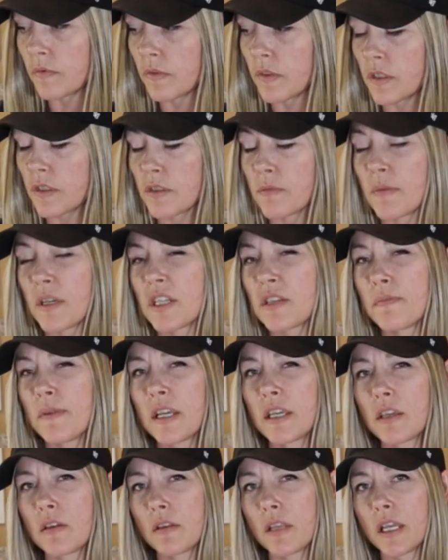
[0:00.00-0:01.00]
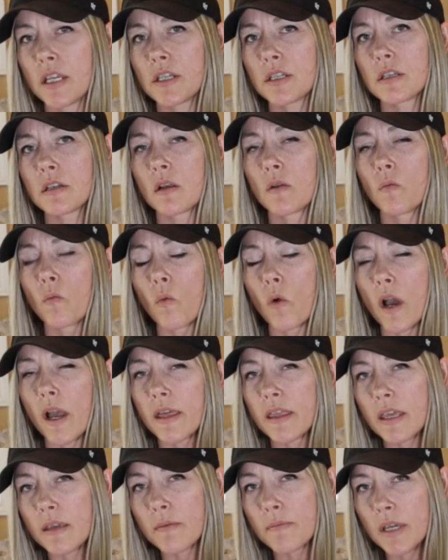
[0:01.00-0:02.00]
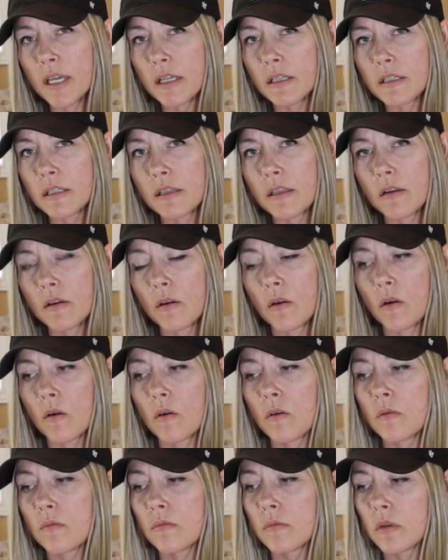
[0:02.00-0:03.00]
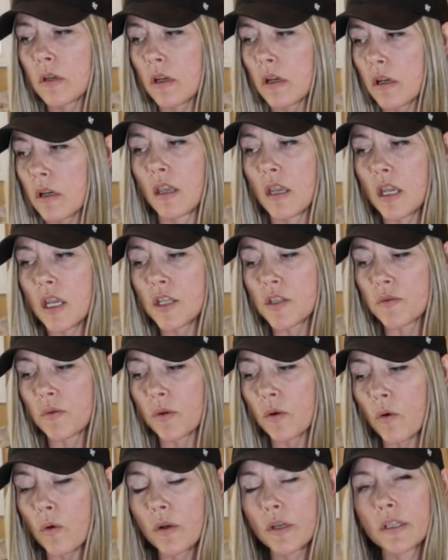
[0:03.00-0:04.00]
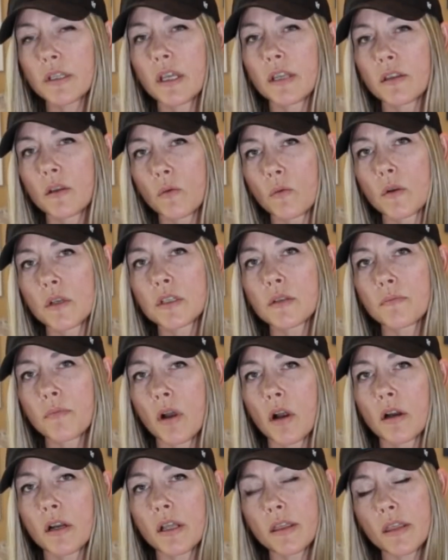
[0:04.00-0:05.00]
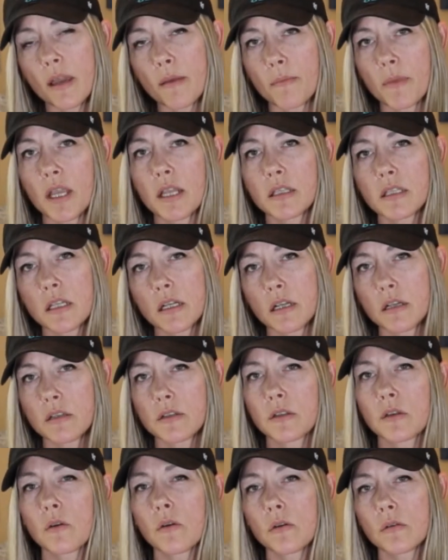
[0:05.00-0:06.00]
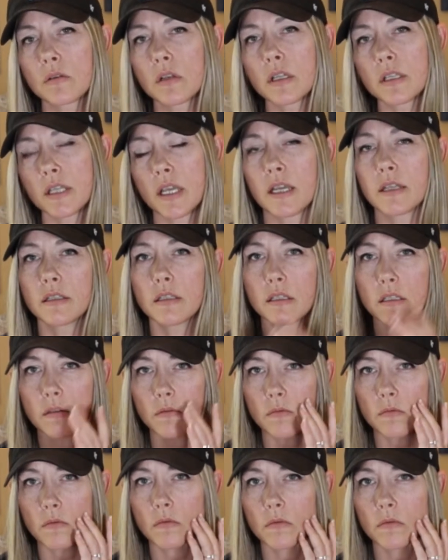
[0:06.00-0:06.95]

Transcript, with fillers: There's much speculation on why they picked their home. It's recorded that there was a party that Manson and his cult attended